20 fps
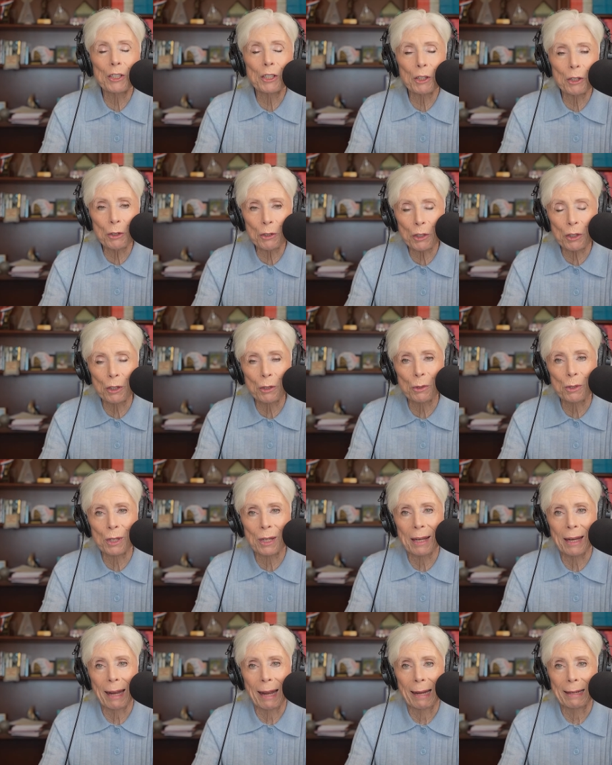two shoes
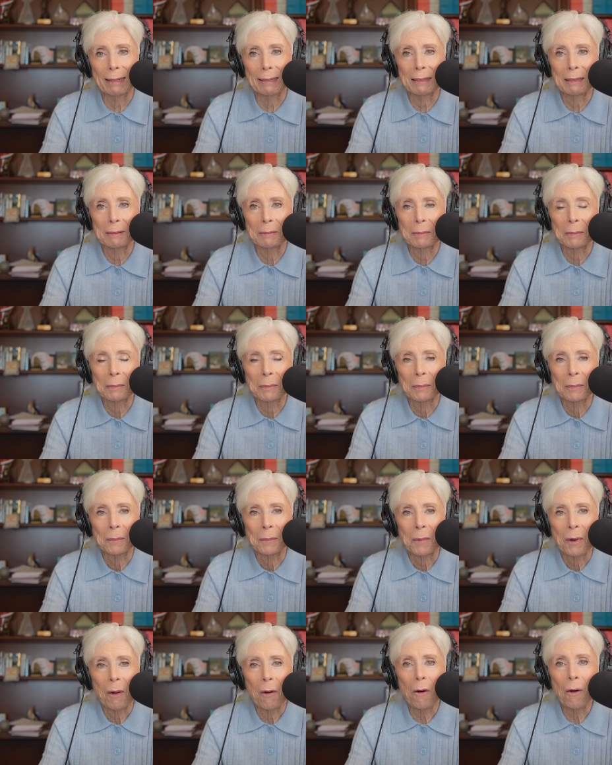again
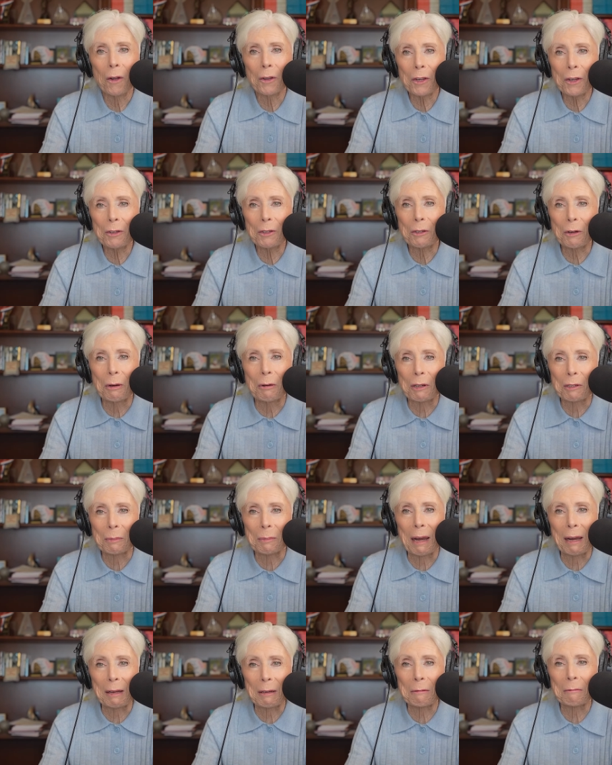all you do is
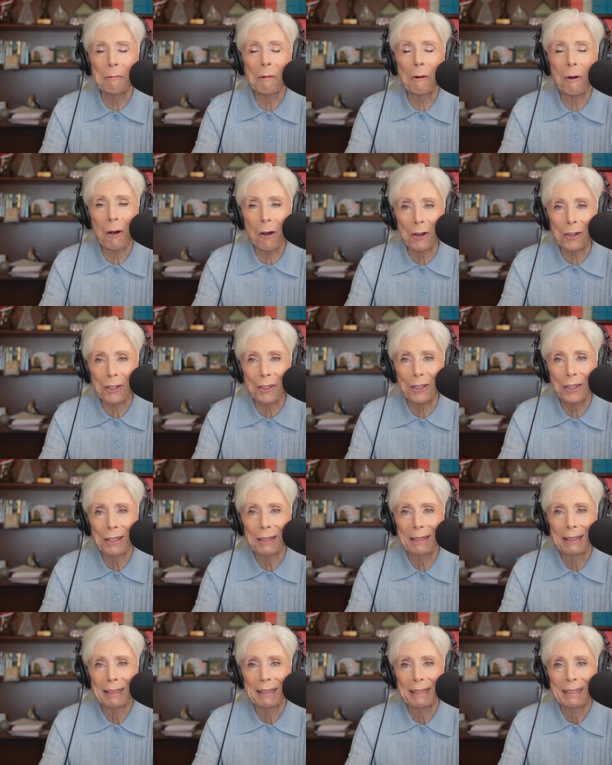make it worse. And then
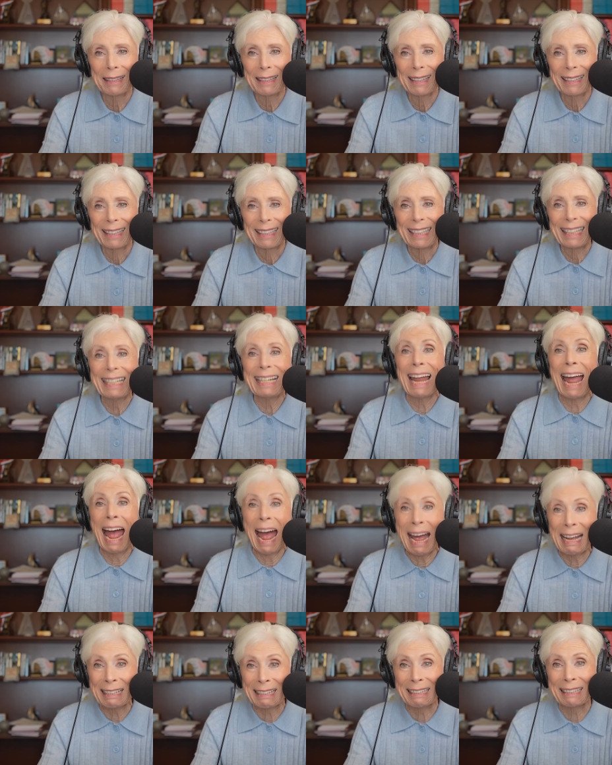she hates me.
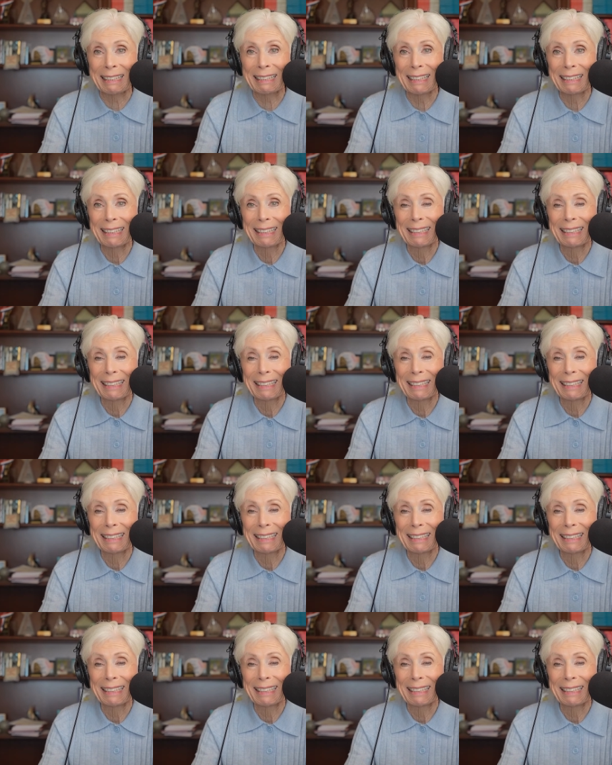Yes.